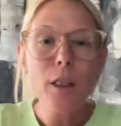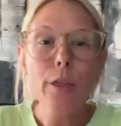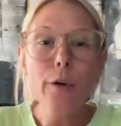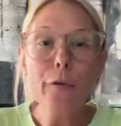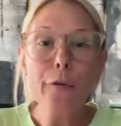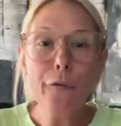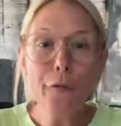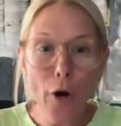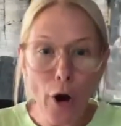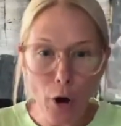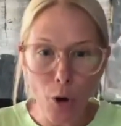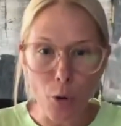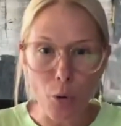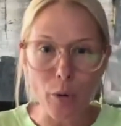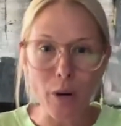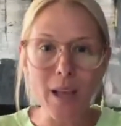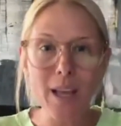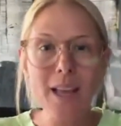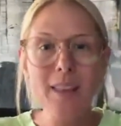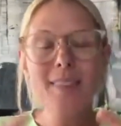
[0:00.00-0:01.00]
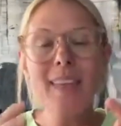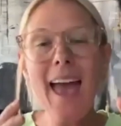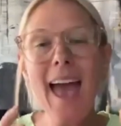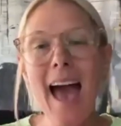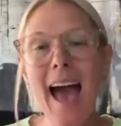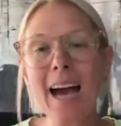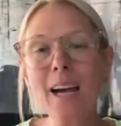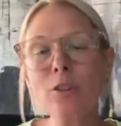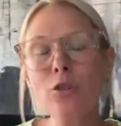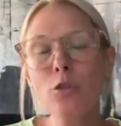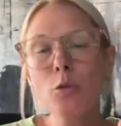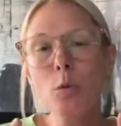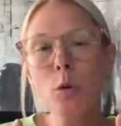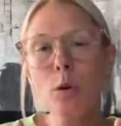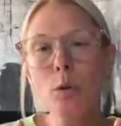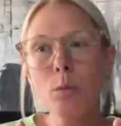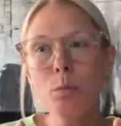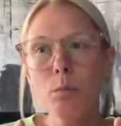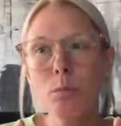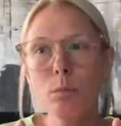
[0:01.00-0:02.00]
The phone, the
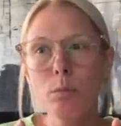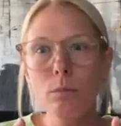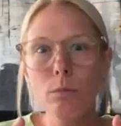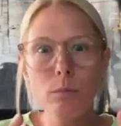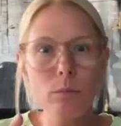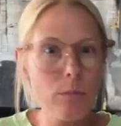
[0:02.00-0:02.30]
actual,